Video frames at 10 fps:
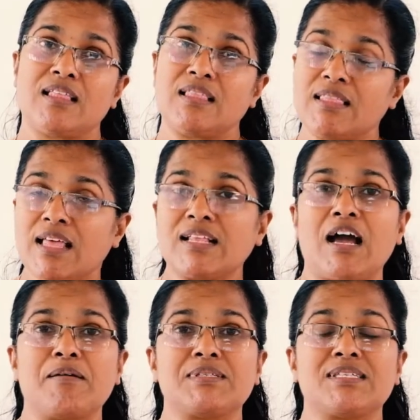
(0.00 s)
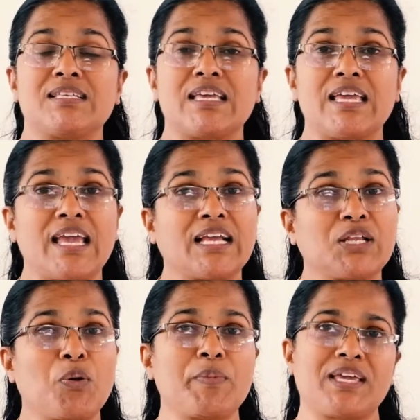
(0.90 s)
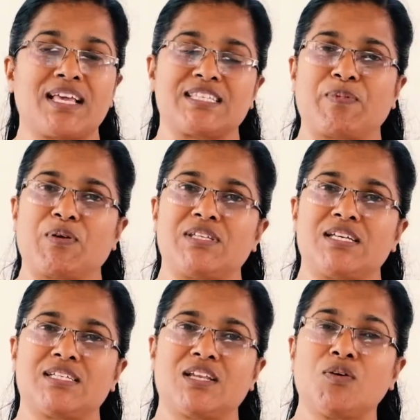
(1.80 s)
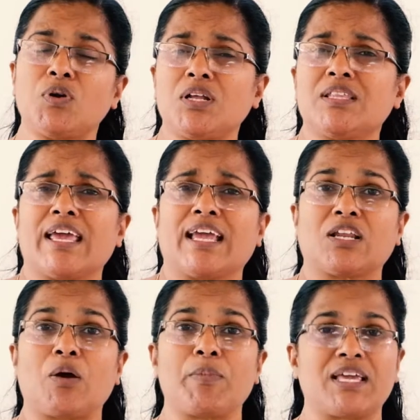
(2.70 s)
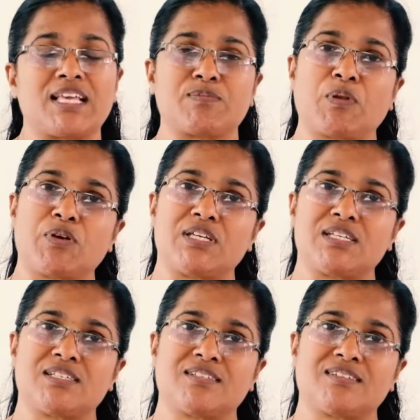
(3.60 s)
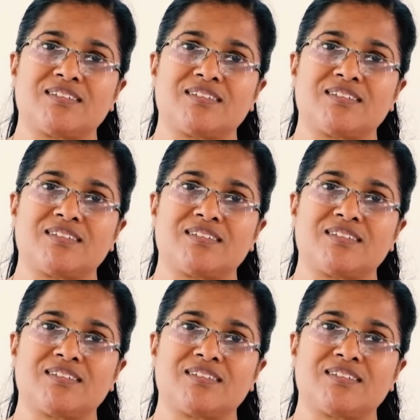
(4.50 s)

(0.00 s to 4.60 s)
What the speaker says: Then comes economic exploitation. What are the economic exploitation?